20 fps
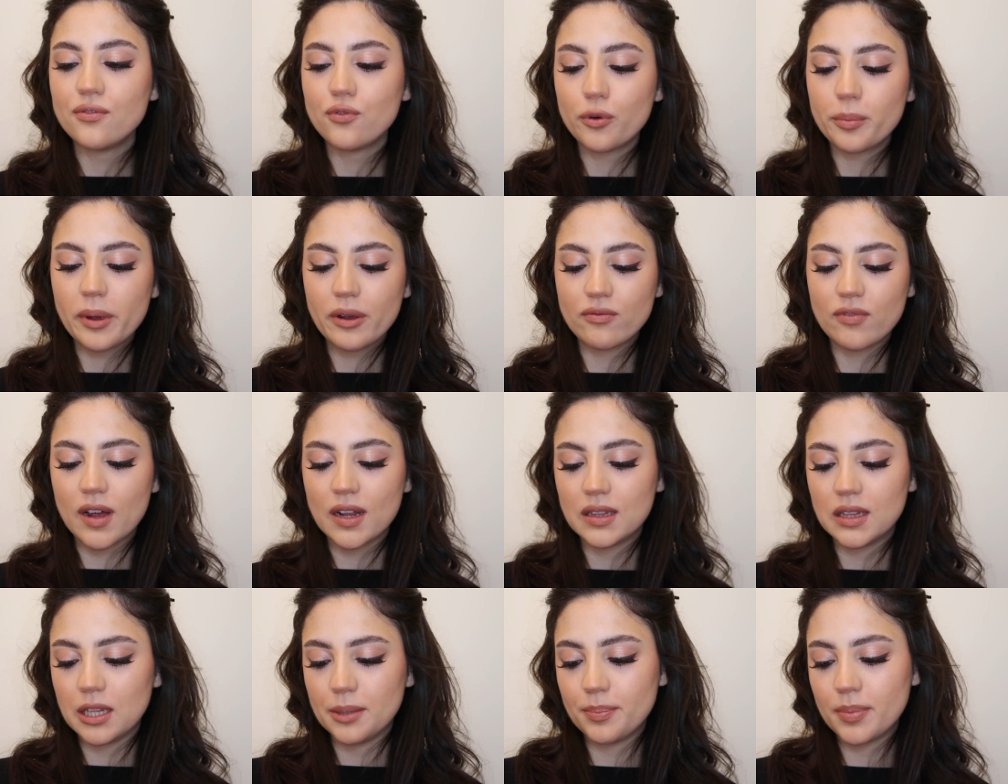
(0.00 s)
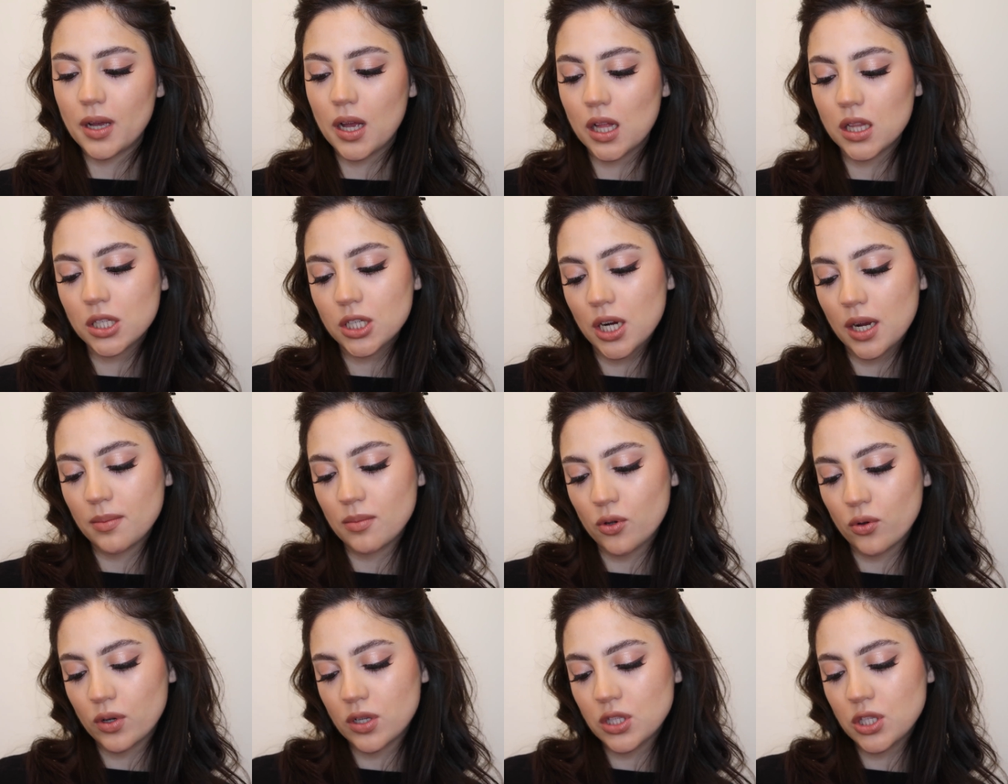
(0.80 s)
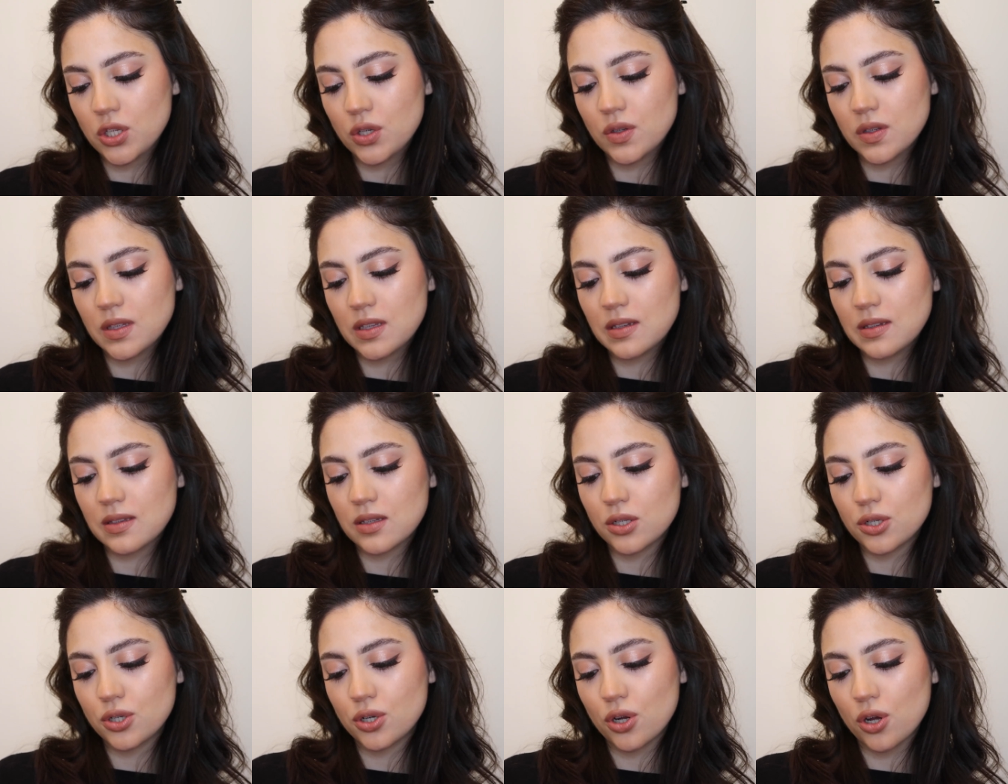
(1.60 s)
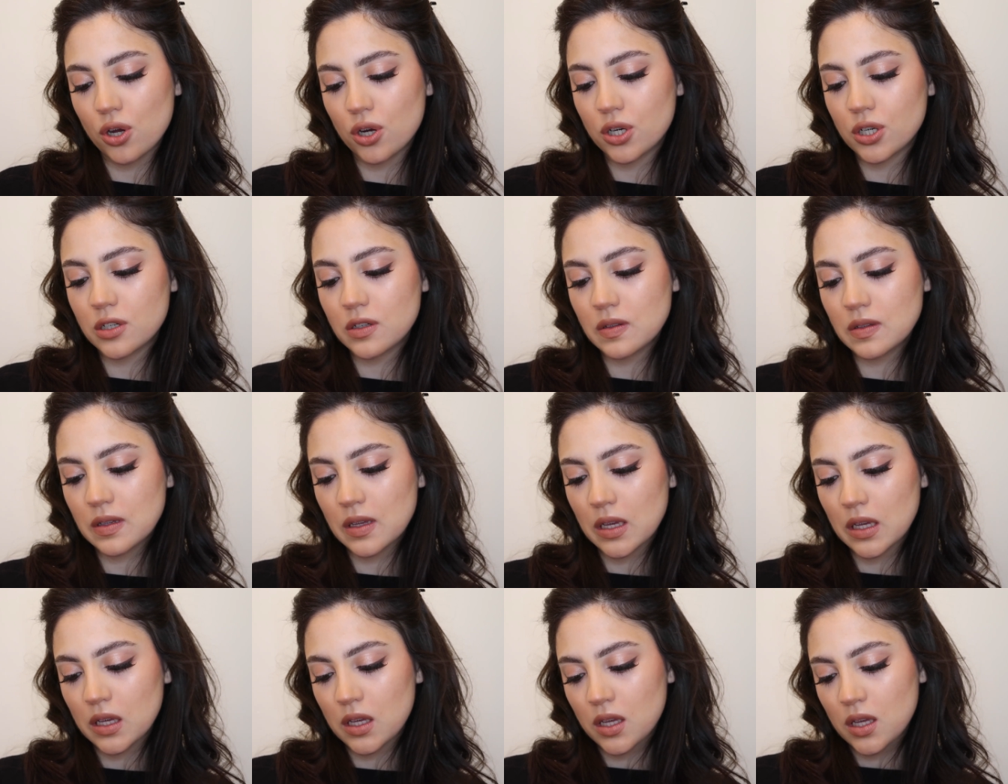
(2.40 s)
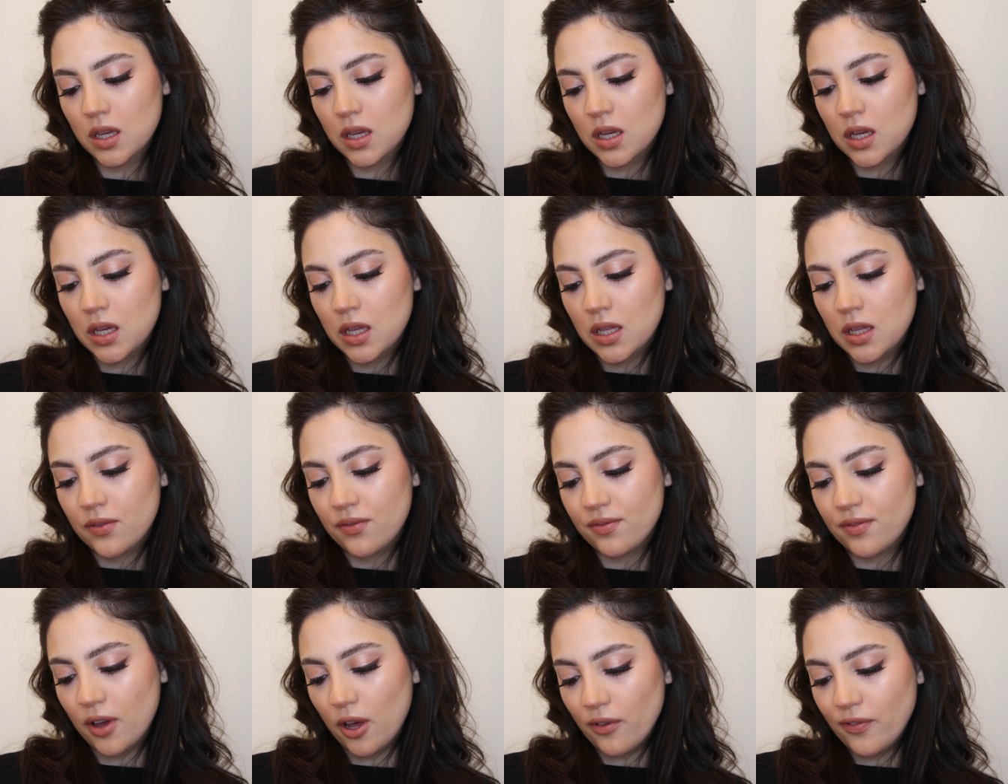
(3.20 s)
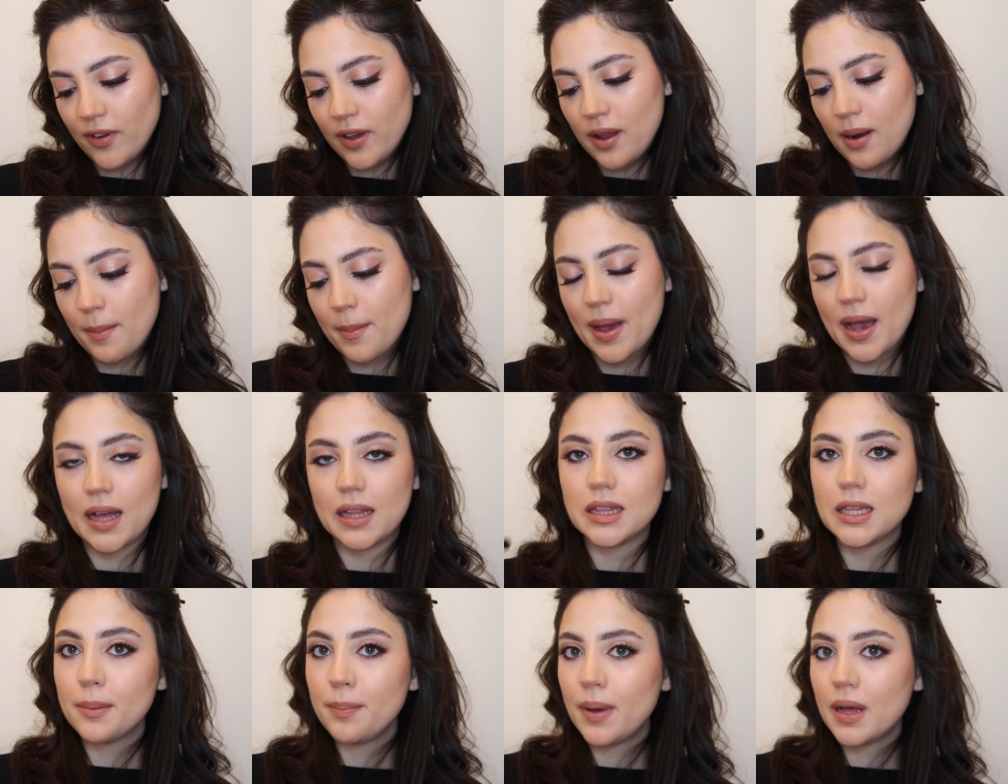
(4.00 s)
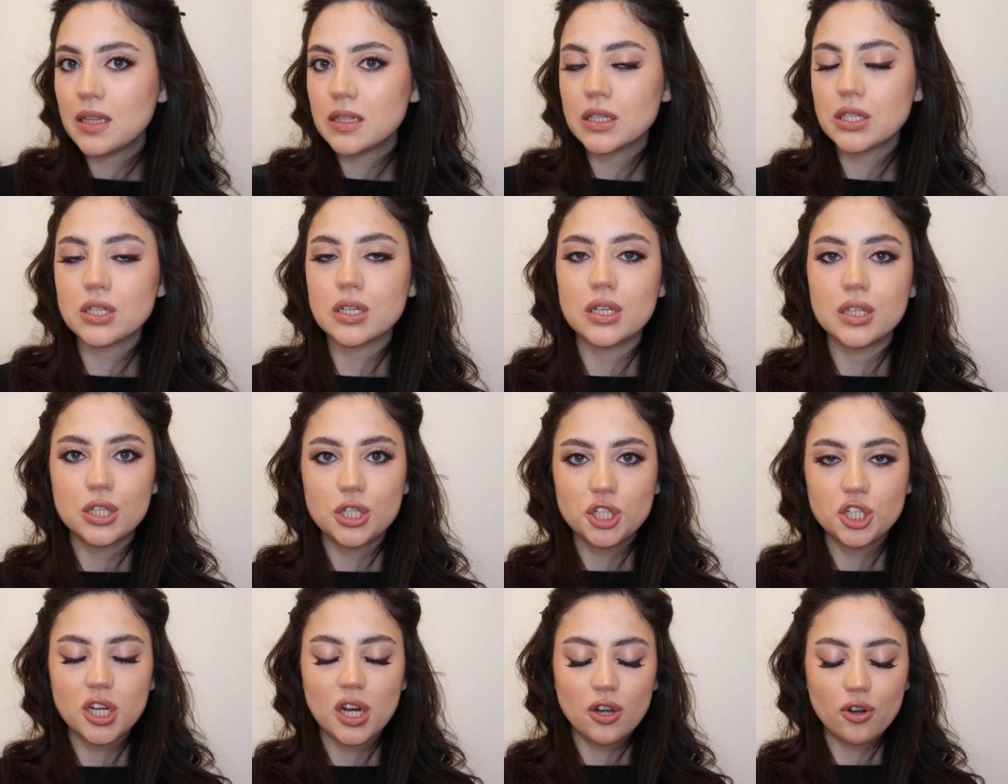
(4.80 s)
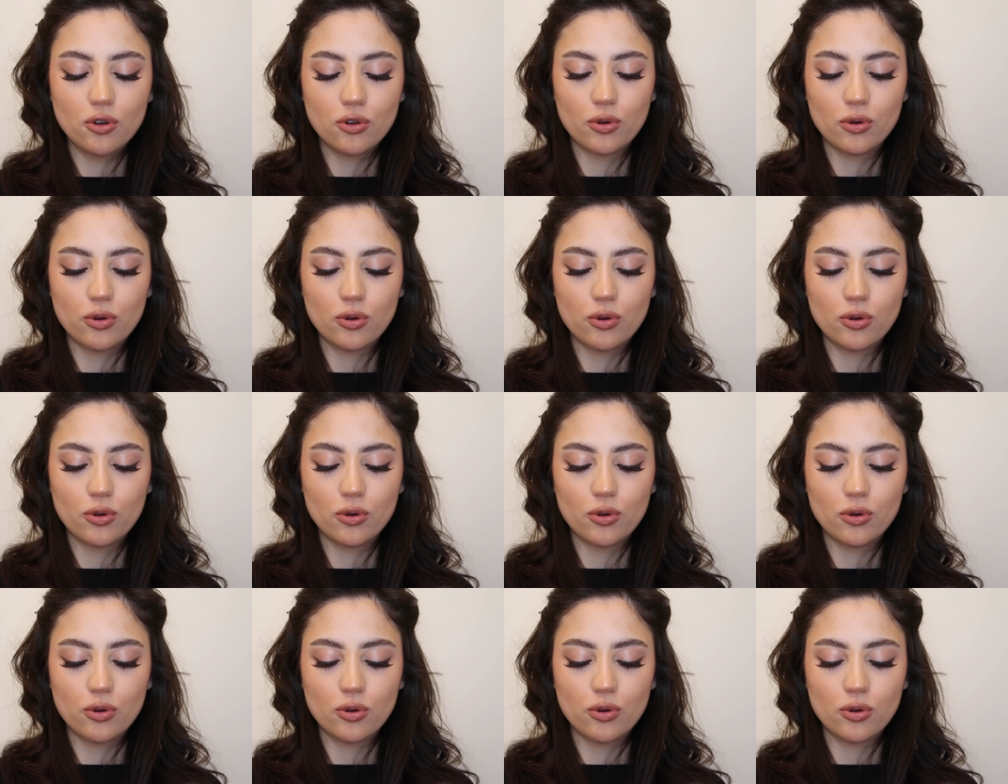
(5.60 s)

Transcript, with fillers: And for my red lip color, I'm going to use this NARS Velvet Matte Lip Pencil in the shade